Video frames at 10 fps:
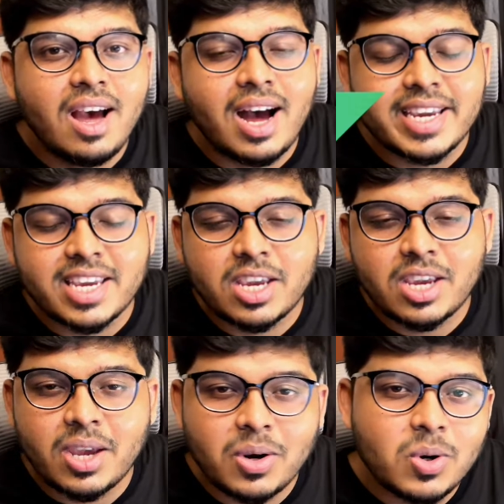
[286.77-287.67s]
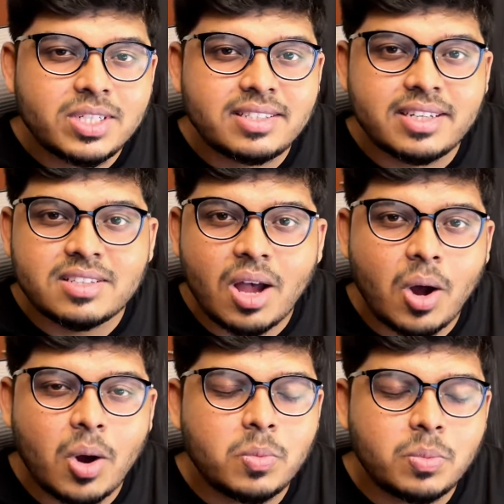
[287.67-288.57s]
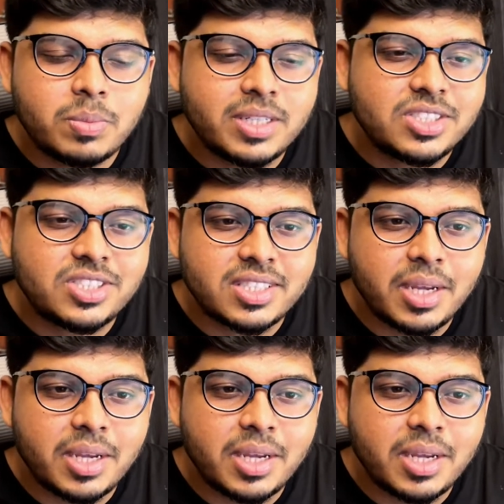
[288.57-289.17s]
I cannot stress how much